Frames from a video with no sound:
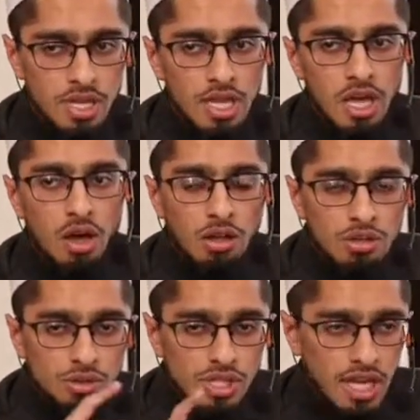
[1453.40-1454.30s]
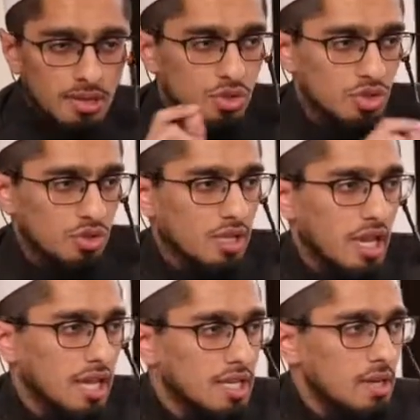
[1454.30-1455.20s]
All those items which are going to
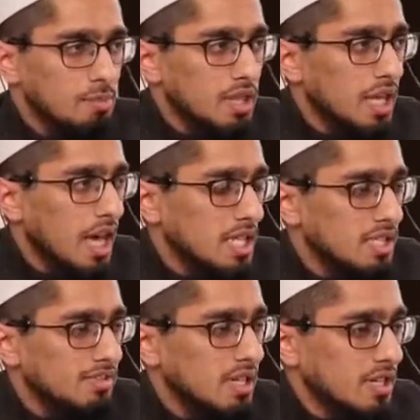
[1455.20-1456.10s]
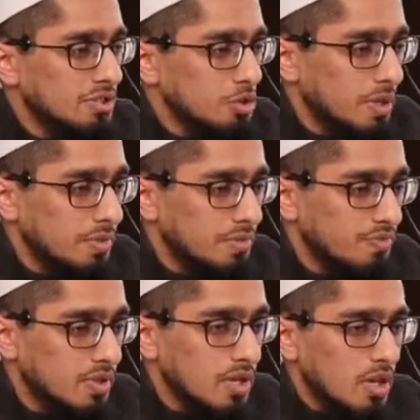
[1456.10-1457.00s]
end up in the hands of the consumer.
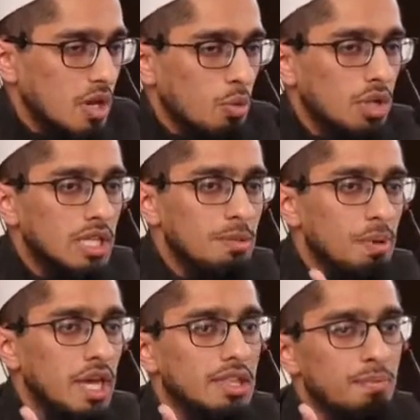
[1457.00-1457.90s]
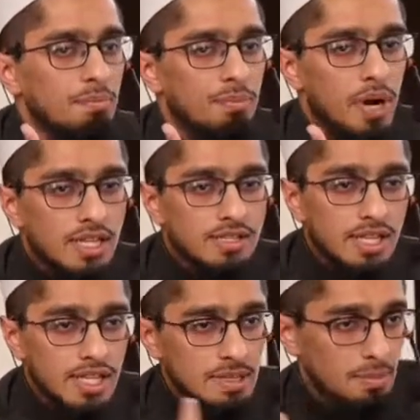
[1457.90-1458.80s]
Will he pay the price
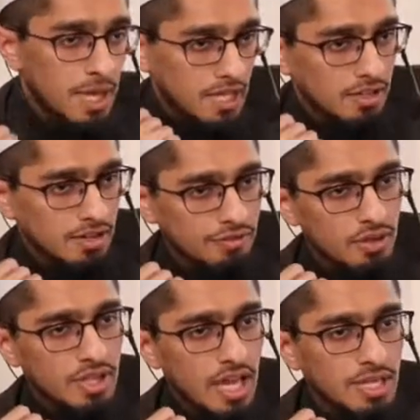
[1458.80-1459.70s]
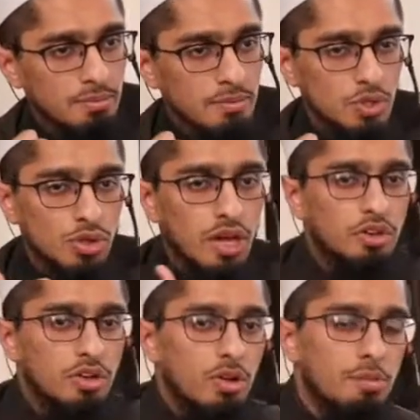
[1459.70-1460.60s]
that he paid for the item? So now
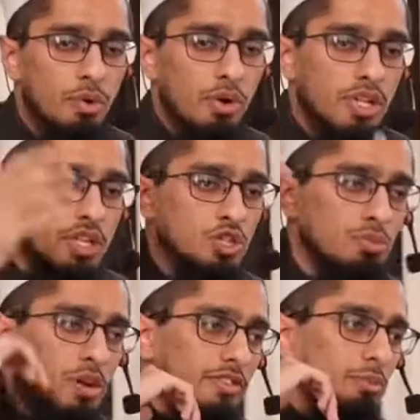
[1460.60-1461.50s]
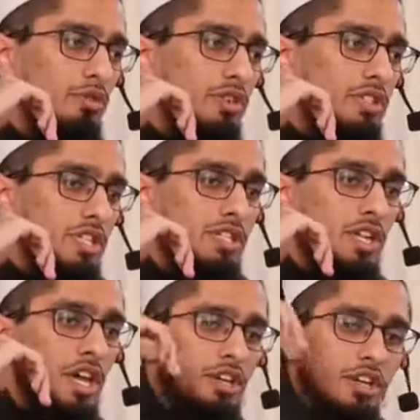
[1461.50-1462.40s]
you're importing a jubba from overseas,
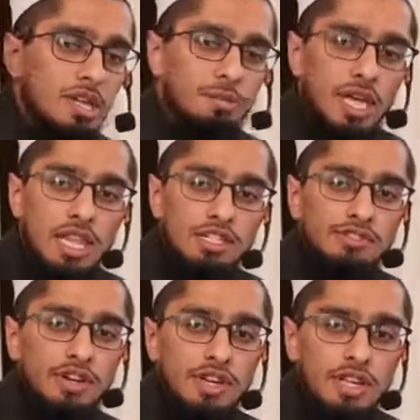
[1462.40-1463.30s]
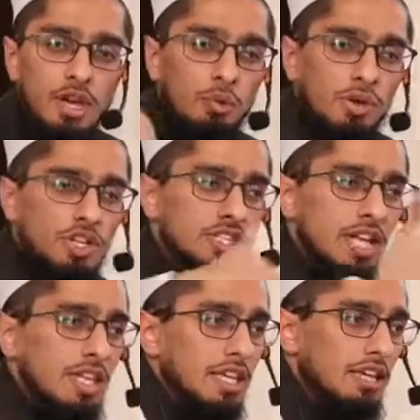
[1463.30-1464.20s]
you're going to pay less for it. When you're
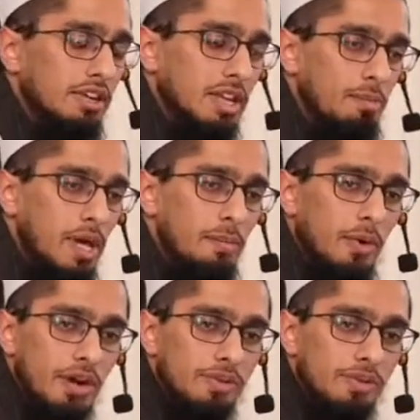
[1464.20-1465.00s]
selling it, you're going to pay more.